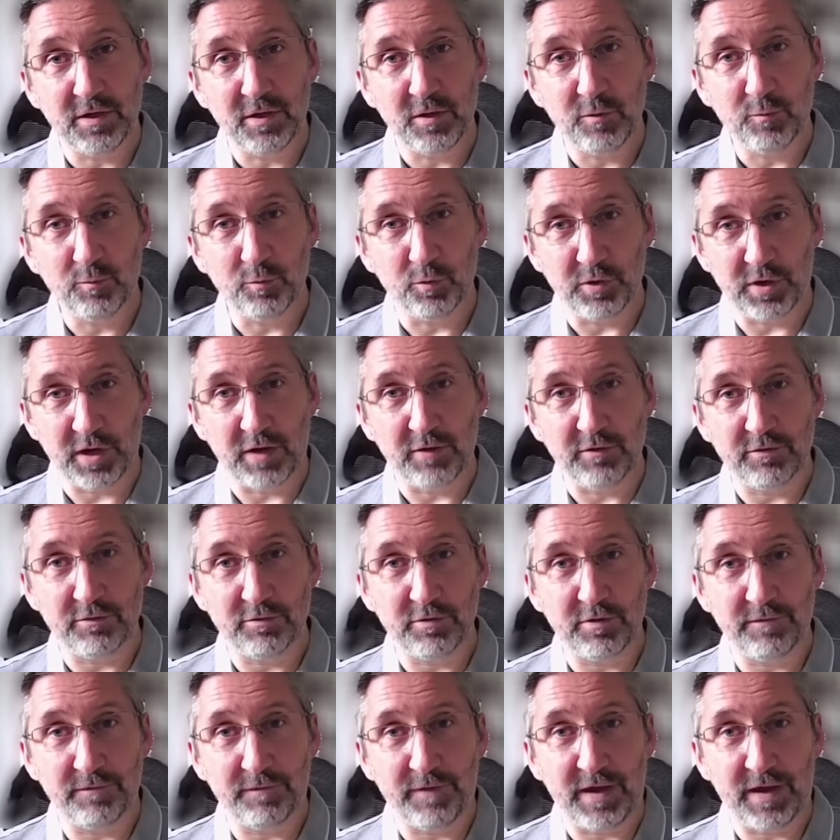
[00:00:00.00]
we'll go
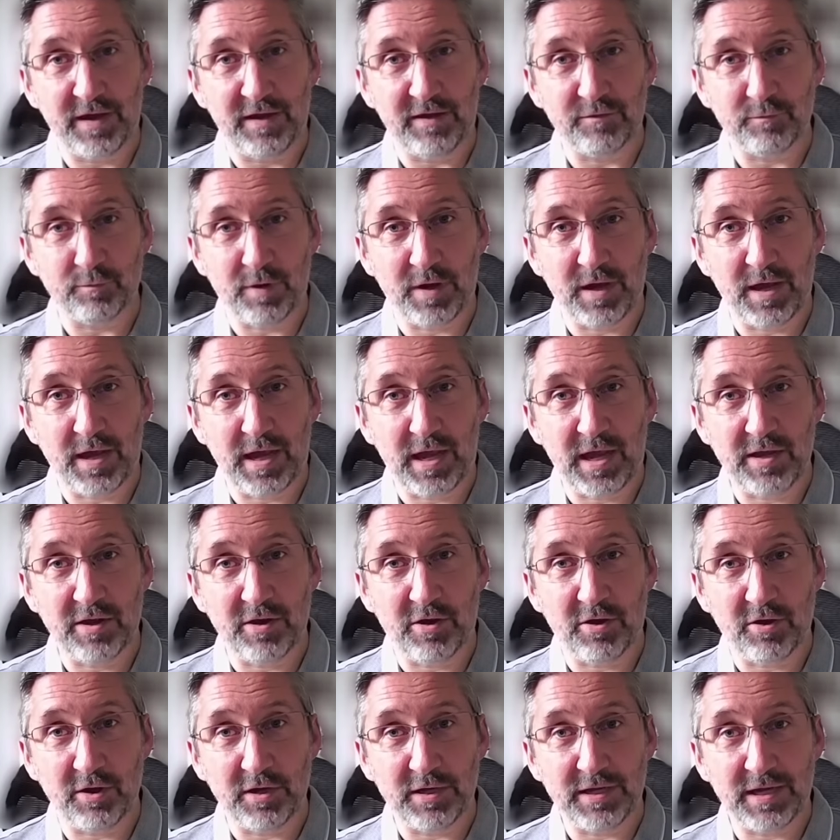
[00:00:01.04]
through a phase where
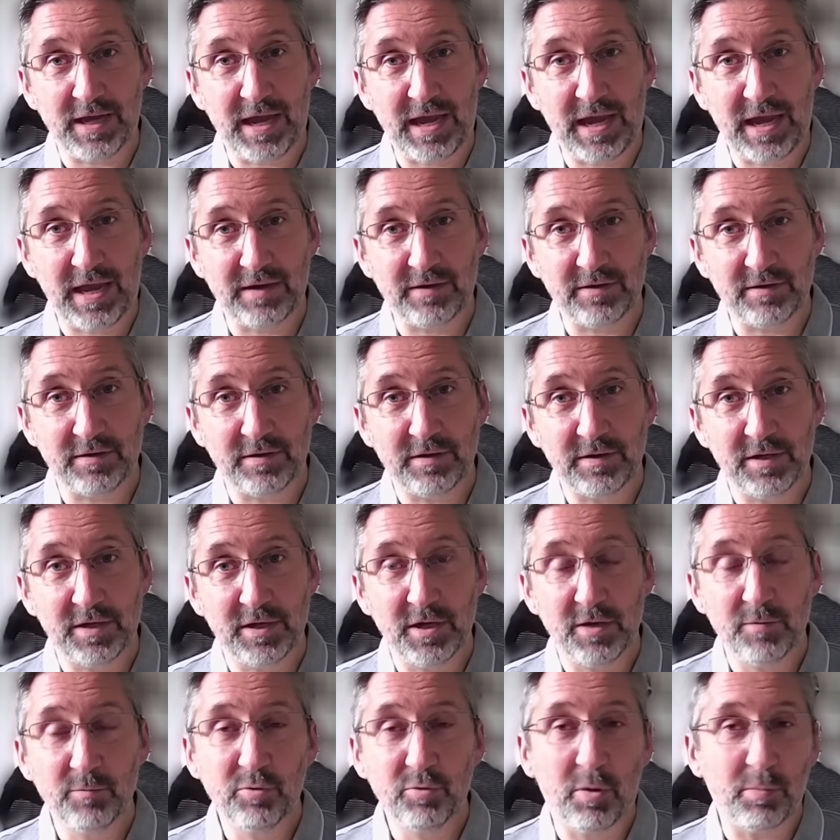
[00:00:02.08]
AI can
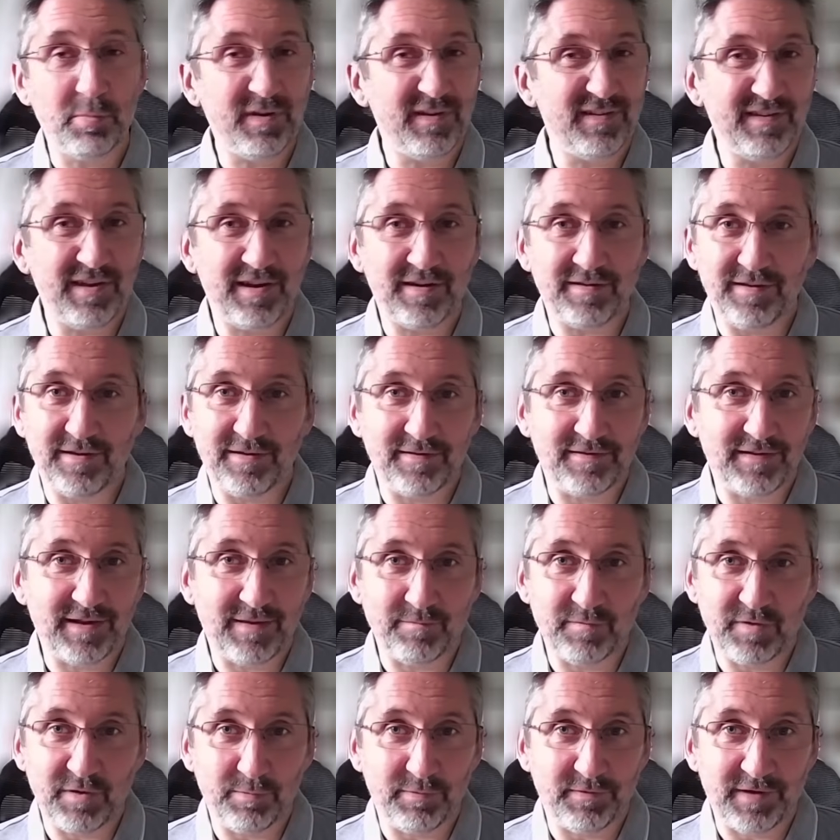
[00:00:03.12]
probably 60 to
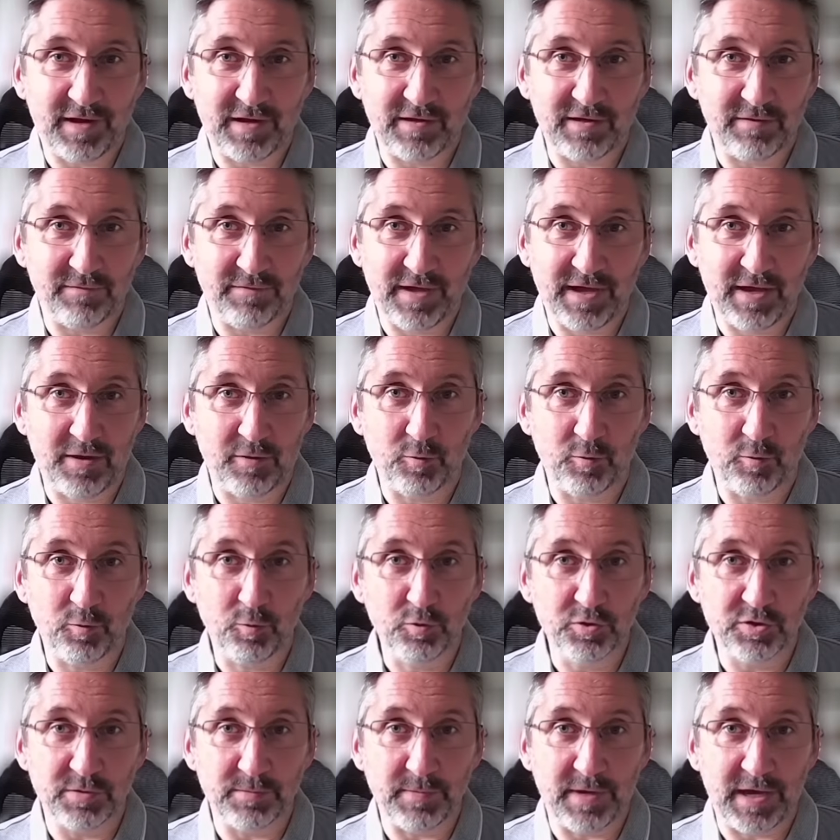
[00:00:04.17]
70% of that
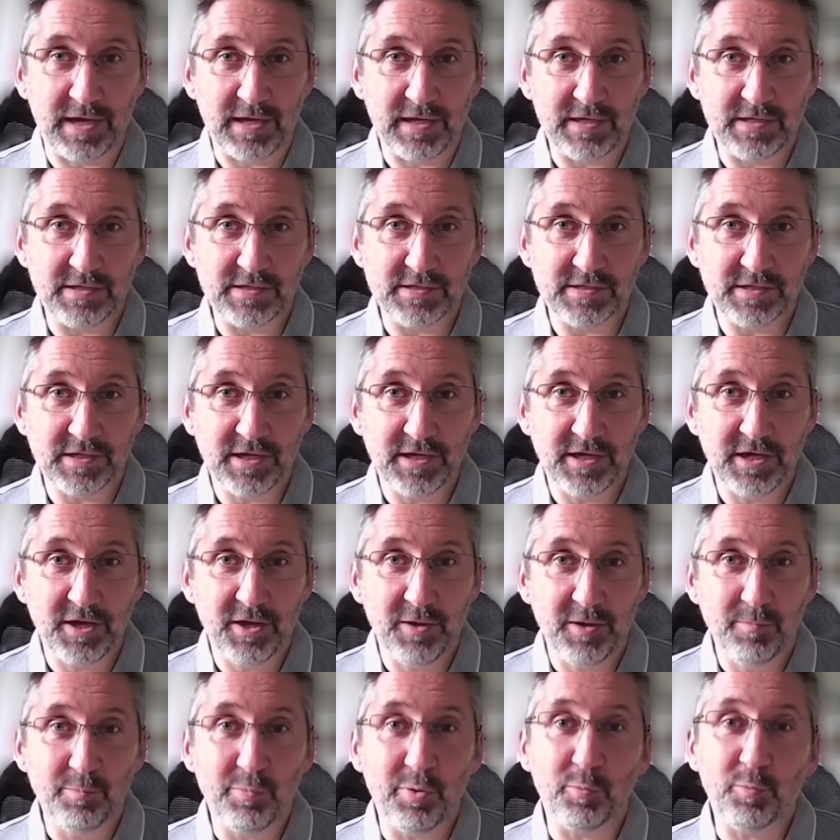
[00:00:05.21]
automate,
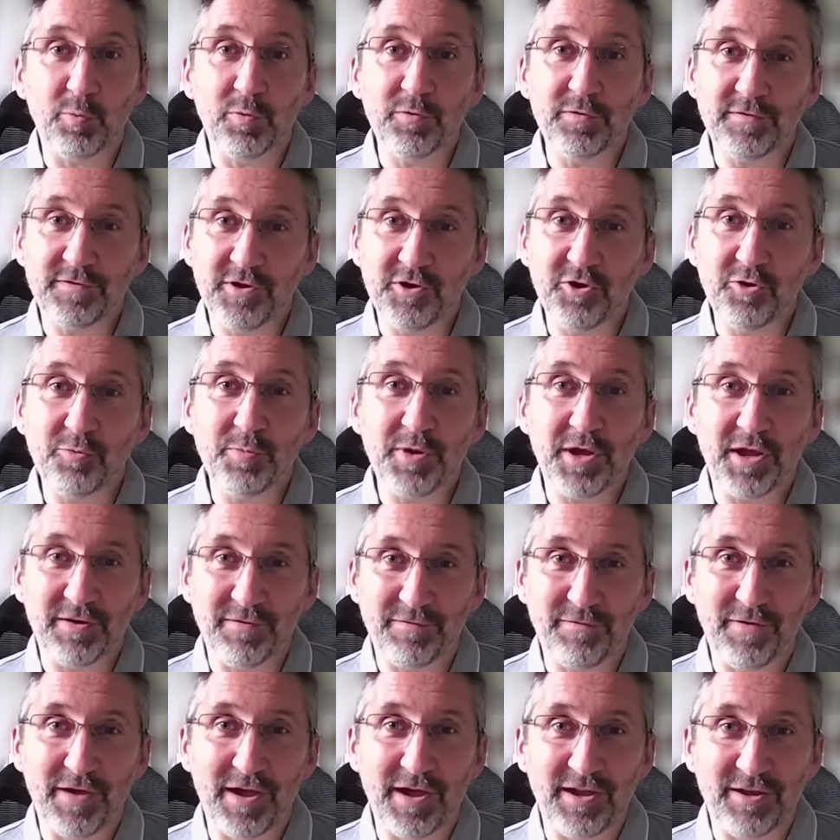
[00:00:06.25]
but we'll still be in a
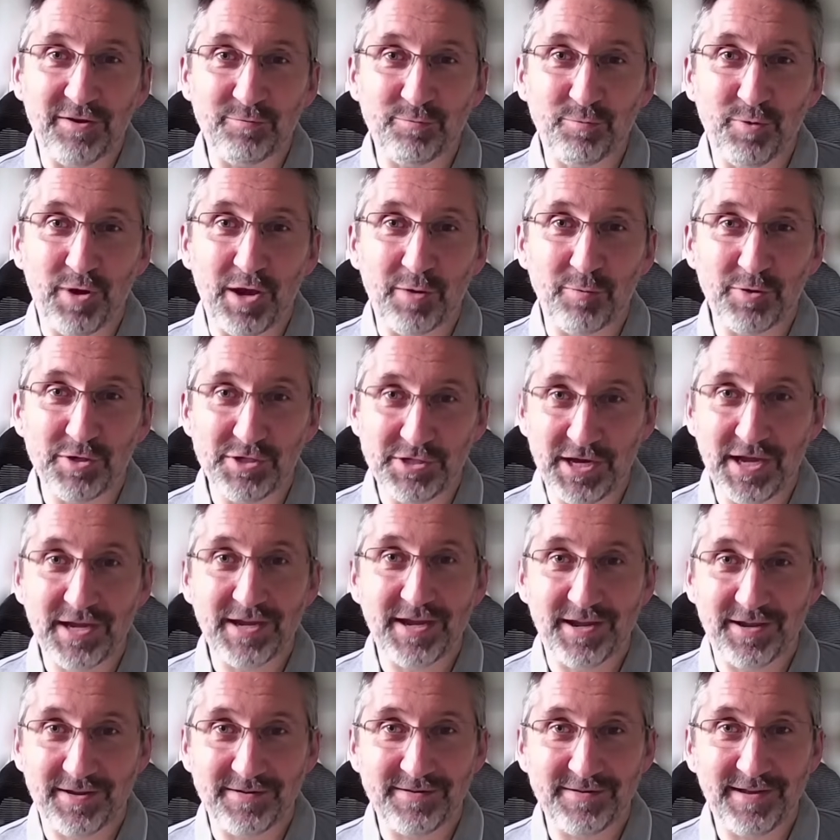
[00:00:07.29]
phase where we're
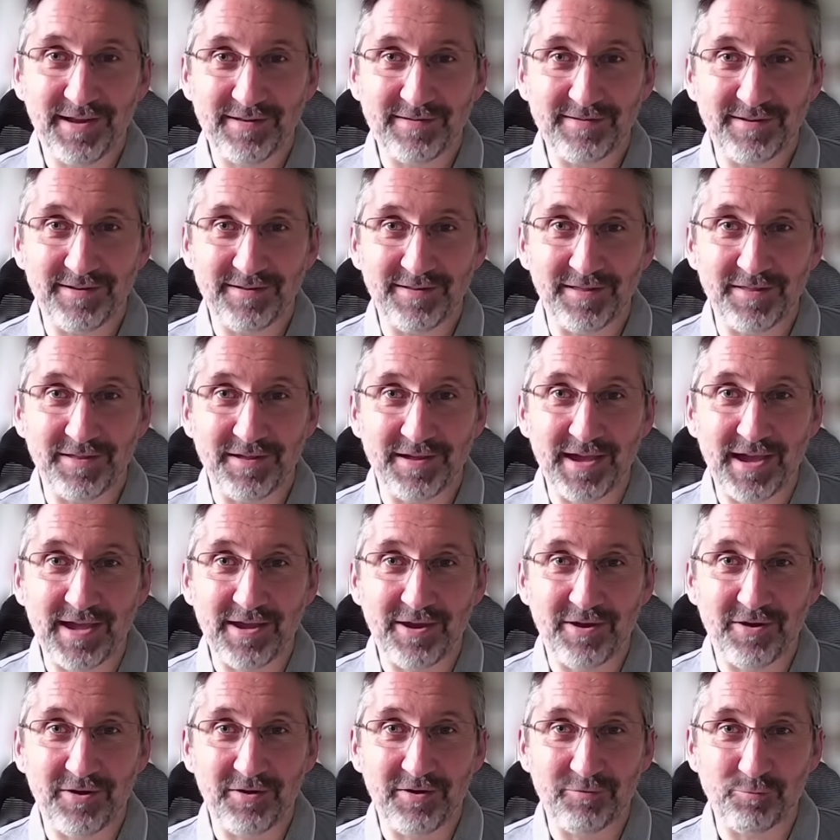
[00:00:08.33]
checking and testing that the
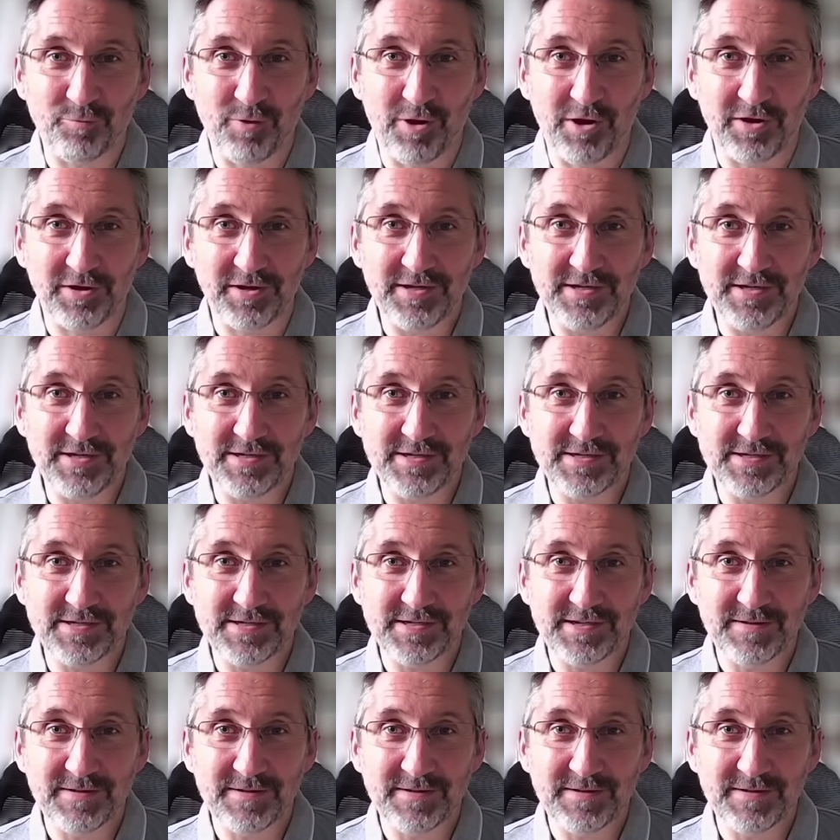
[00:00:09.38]
AI is right.